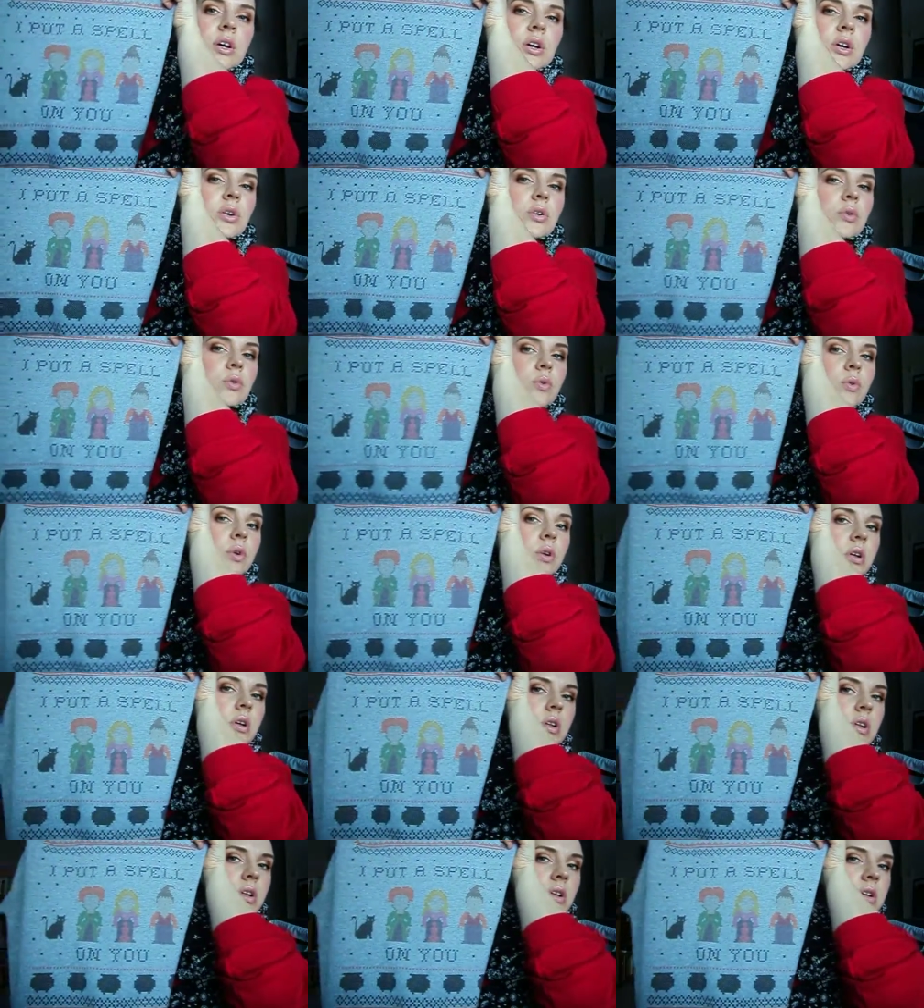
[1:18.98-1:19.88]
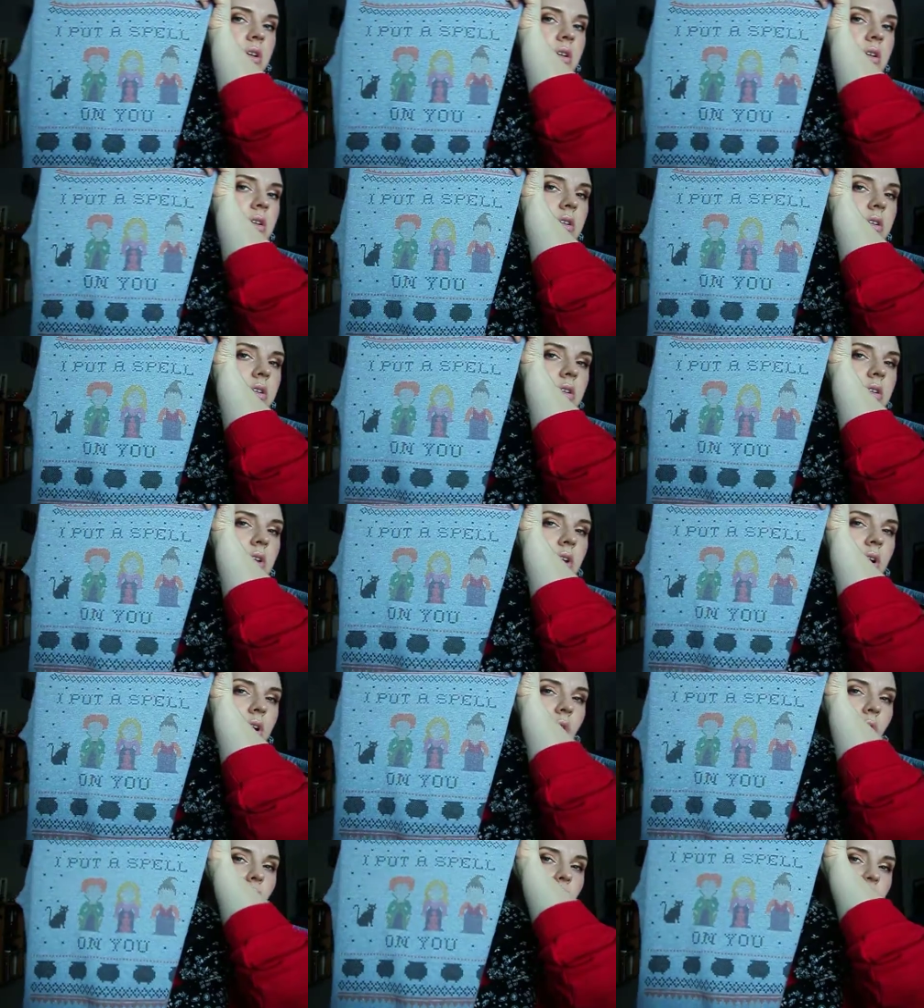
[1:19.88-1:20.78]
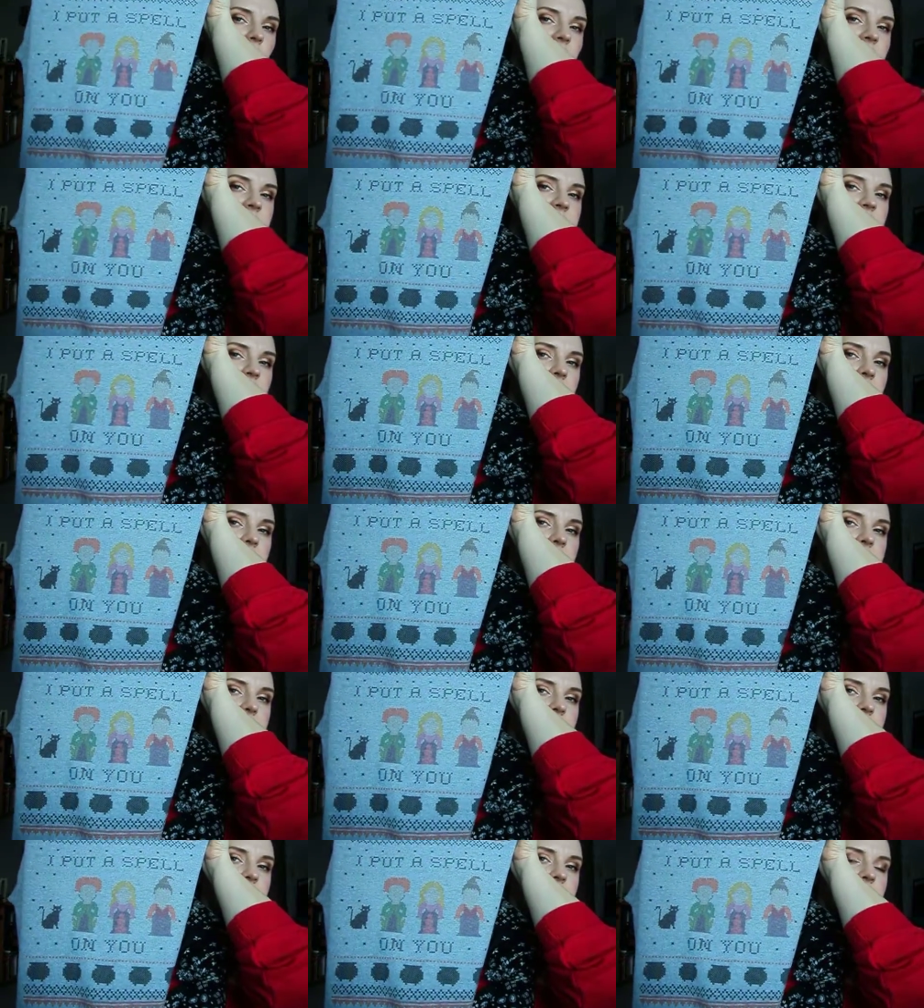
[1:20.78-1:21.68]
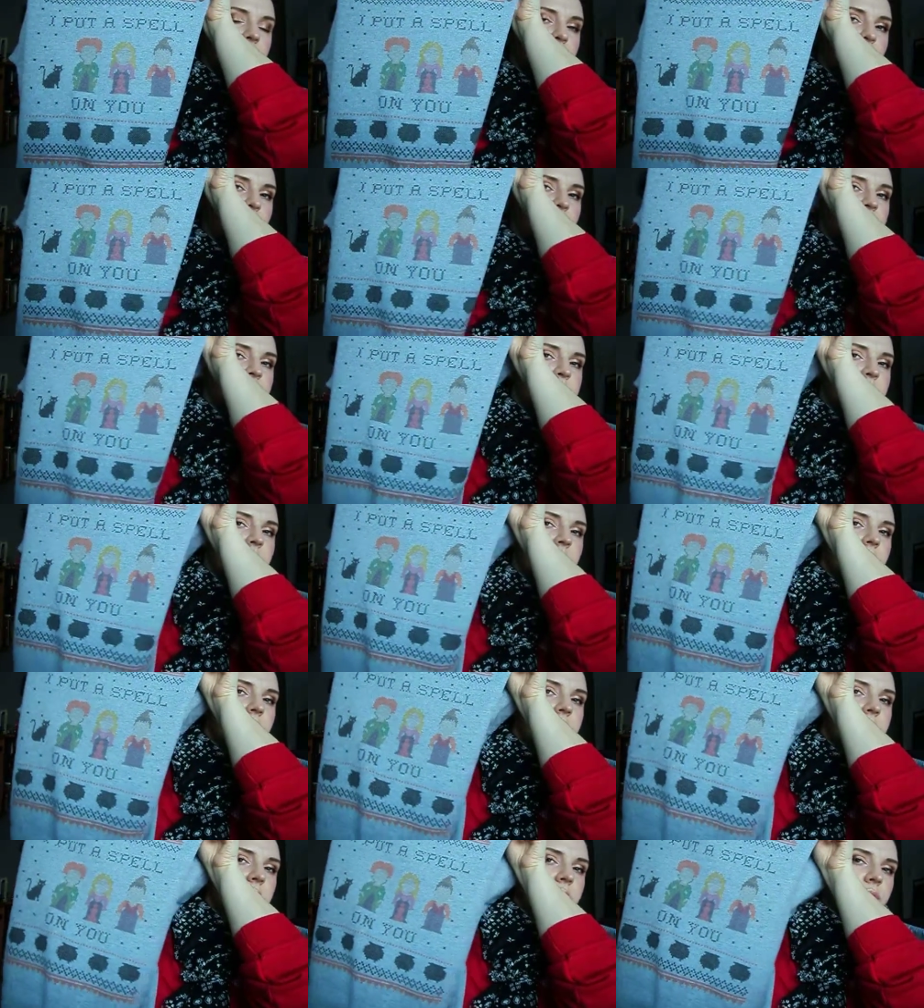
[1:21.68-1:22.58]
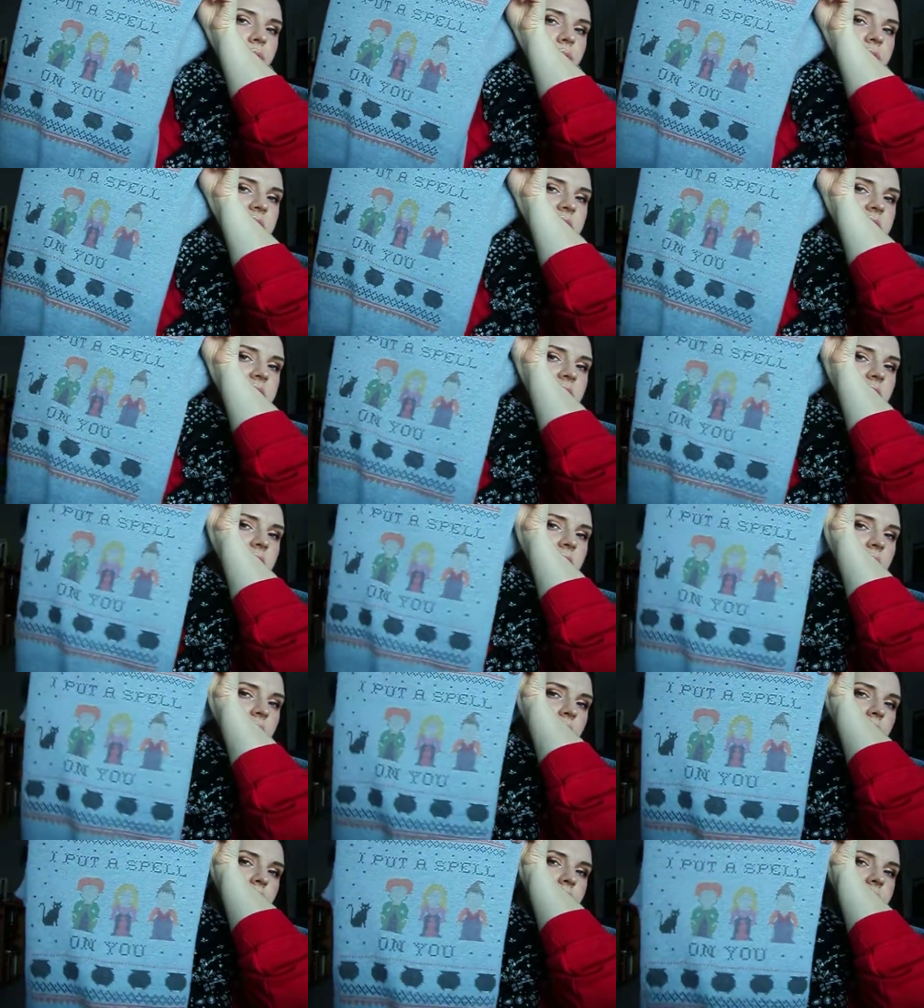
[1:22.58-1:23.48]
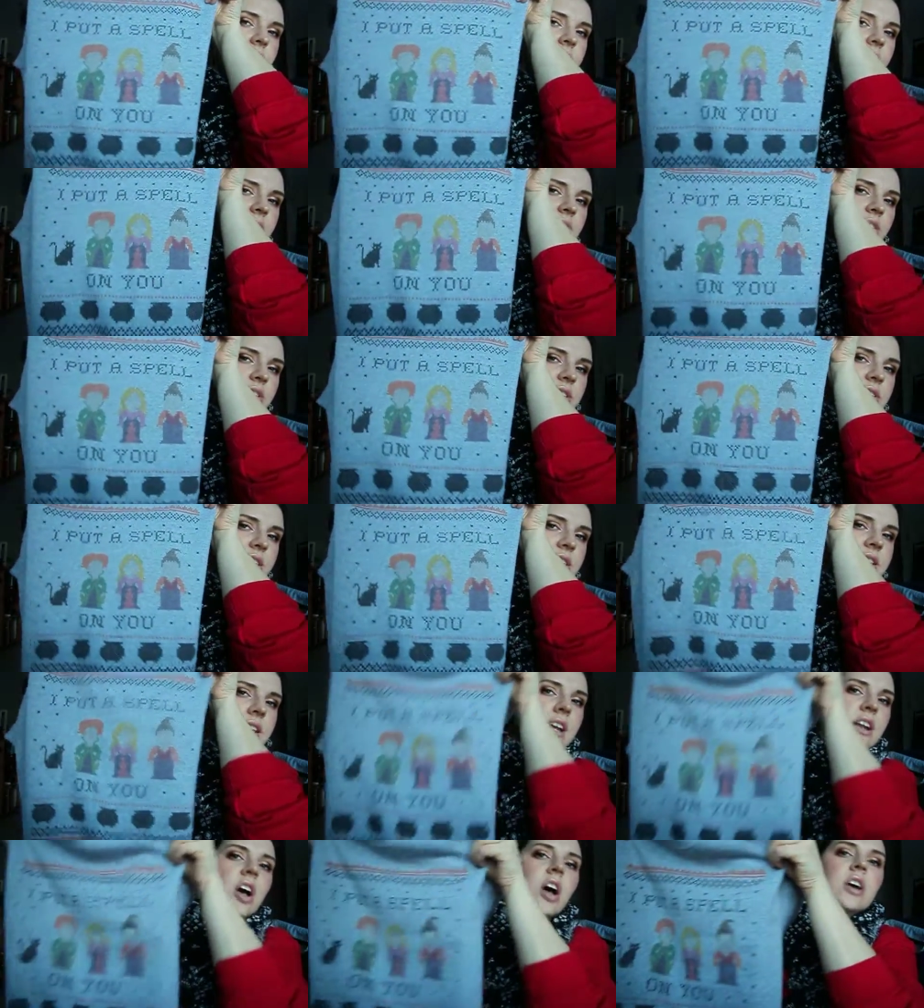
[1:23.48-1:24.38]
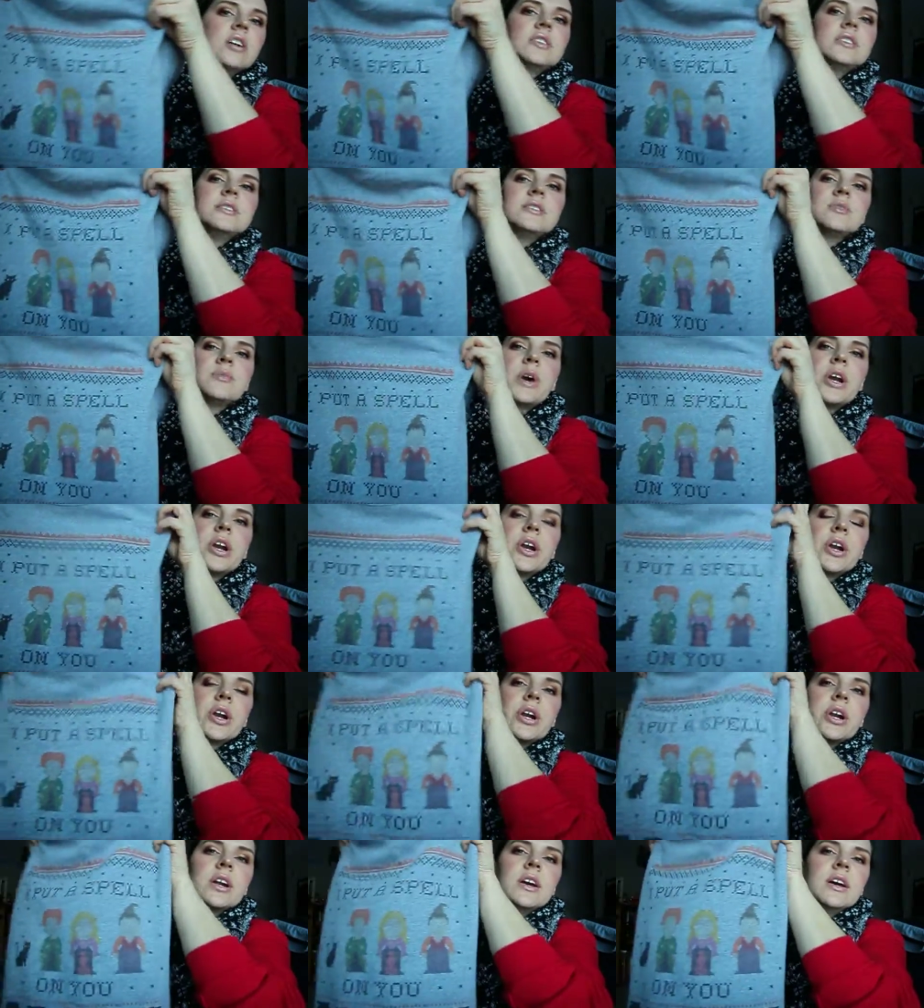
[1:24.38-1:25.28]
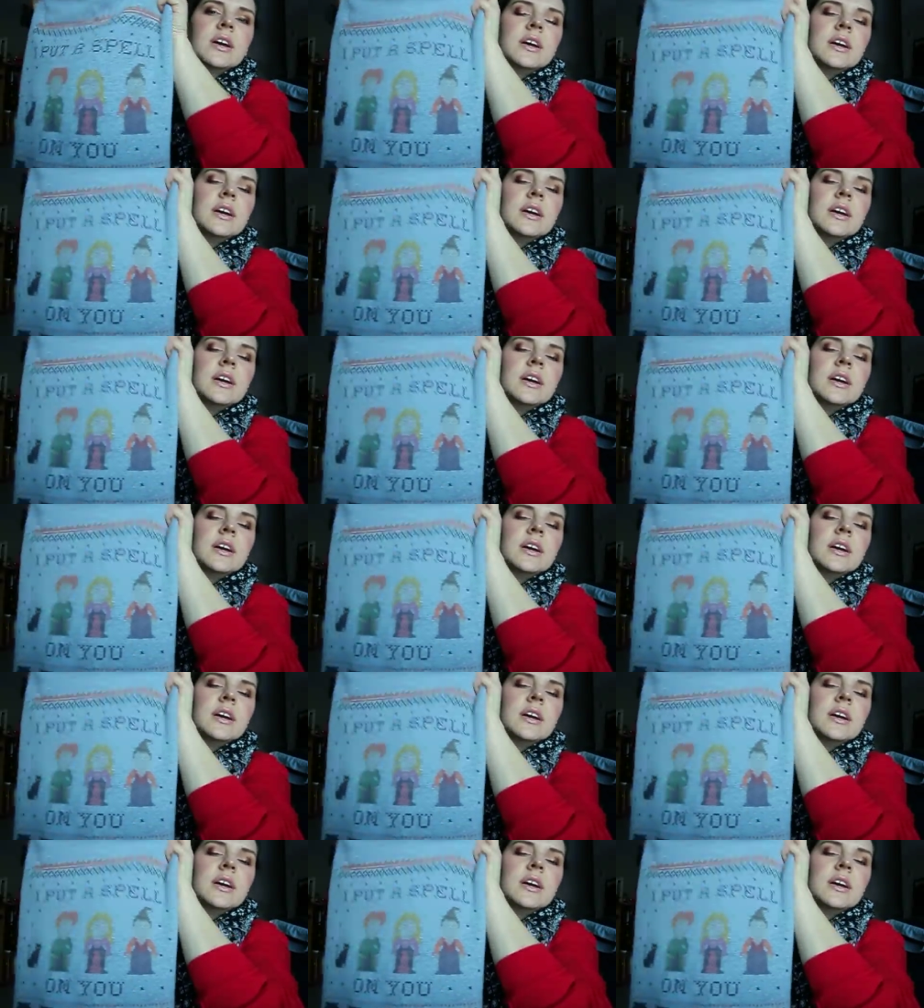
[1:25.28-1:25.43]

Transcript: cool oversized, it says I put a spell on you, it's the little, it kind of looks like that ugly sweater,